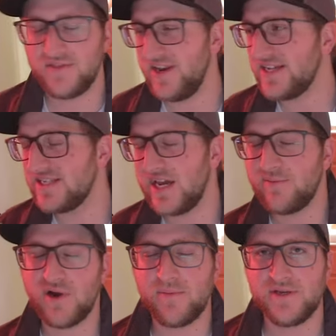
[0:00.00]
The next thing
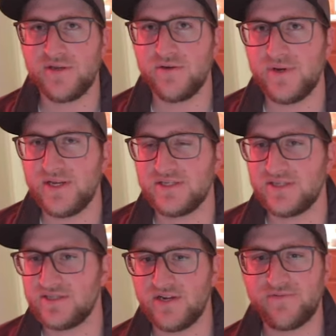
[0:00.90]
I'd probably do is a
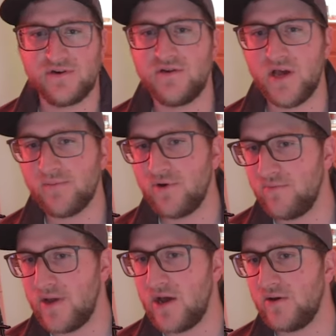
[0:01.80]
stiffer dog
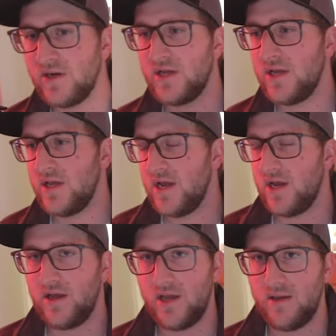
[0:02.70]
bone mount,
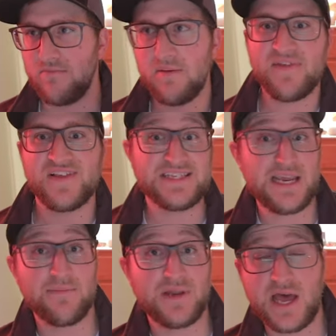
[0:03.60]
maybe at the
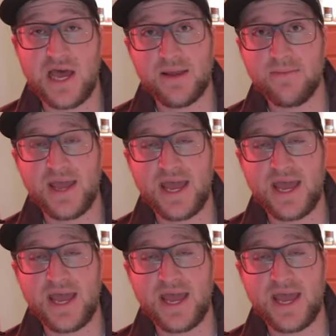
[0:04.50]
same time